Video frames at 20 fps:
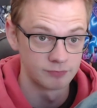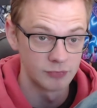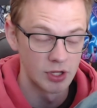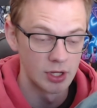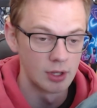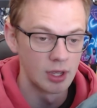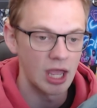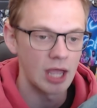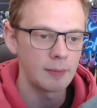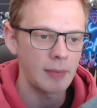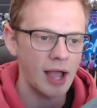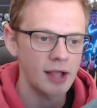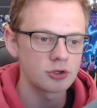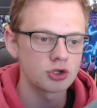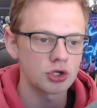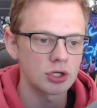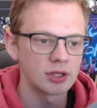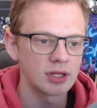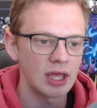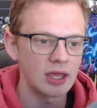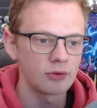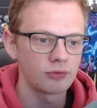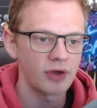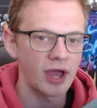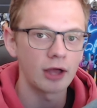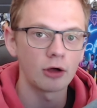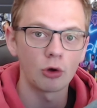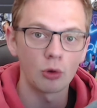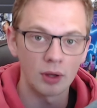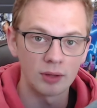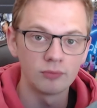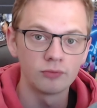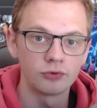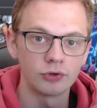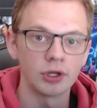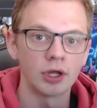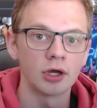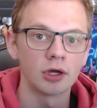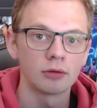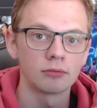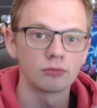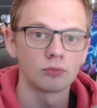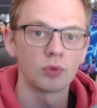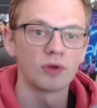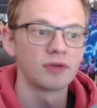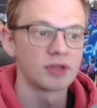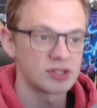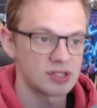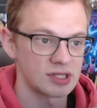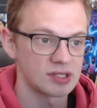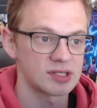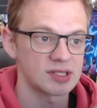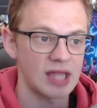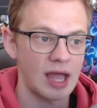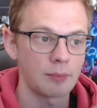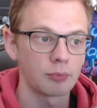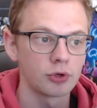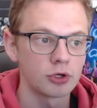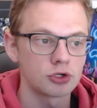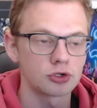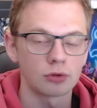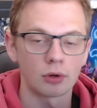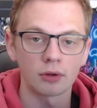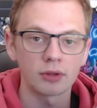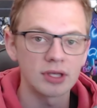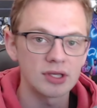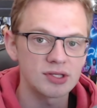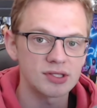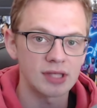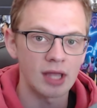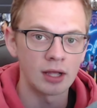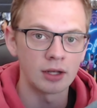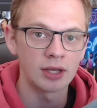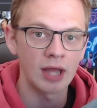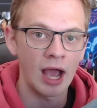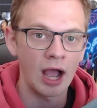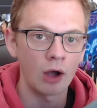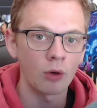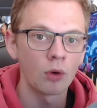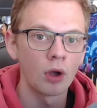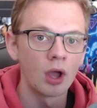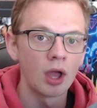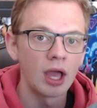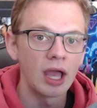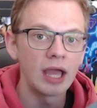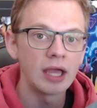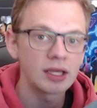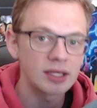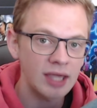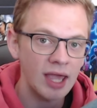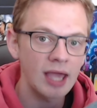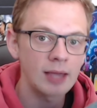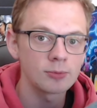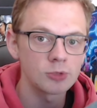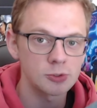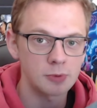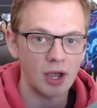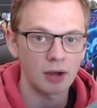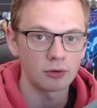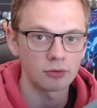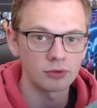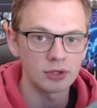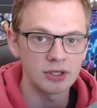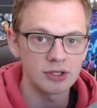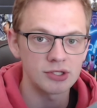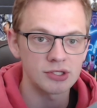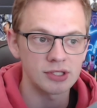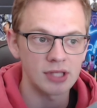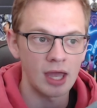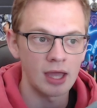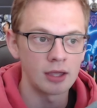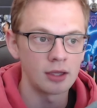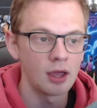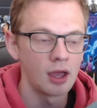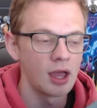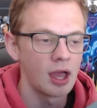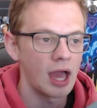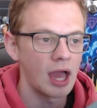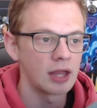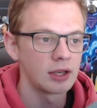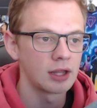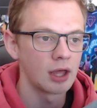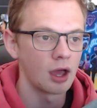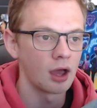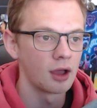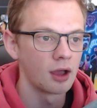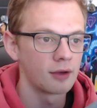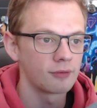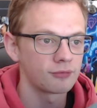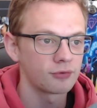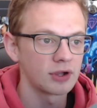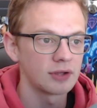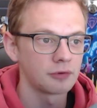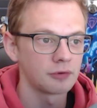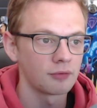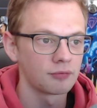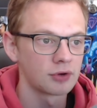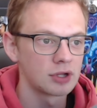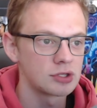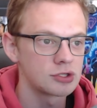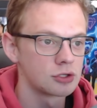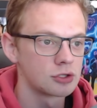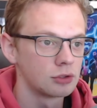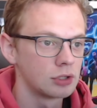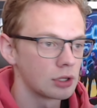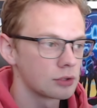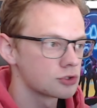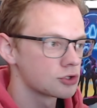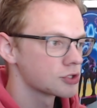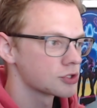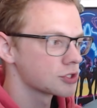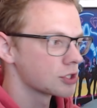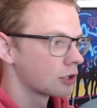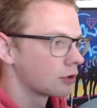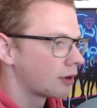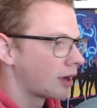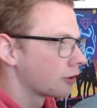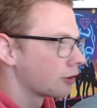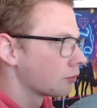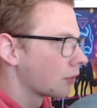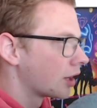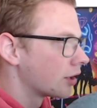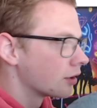Imagine if Halo Infinite, with its established release date now, it came to that release date and 343 Studios just turned around and went,